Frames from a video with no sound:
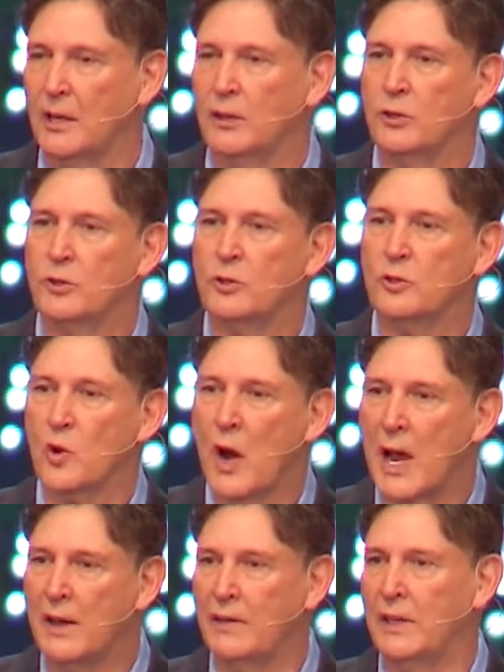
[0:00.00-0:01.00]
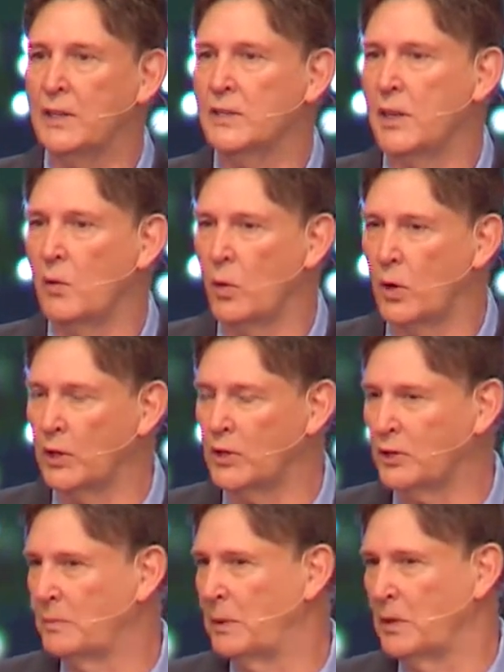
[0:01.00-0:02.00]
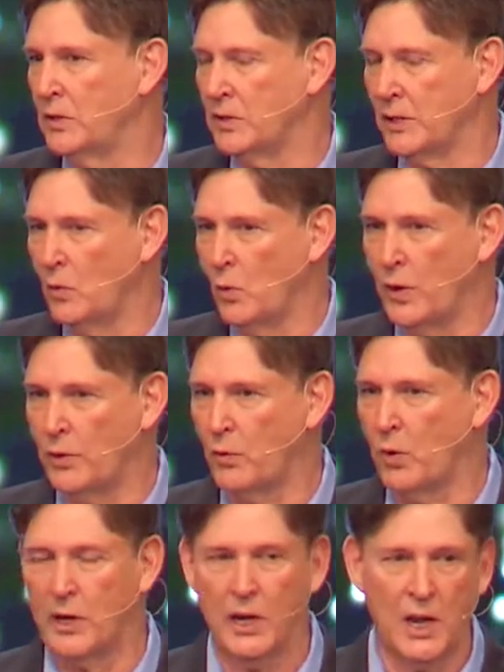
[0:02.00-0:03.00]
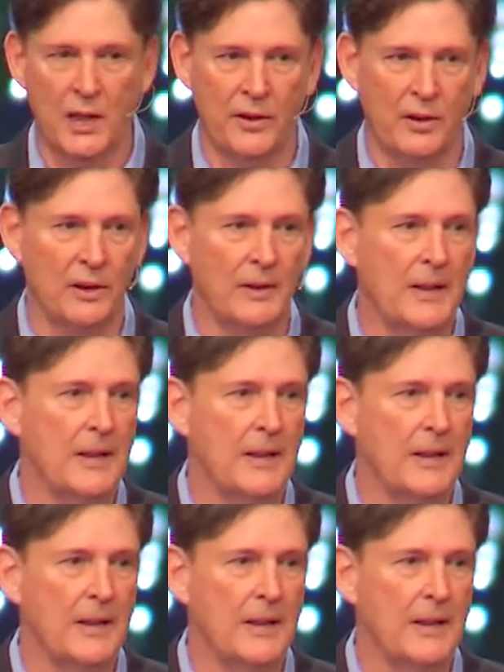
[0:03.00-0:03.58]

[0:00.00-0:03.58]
the strivings that we're experiencing with one another.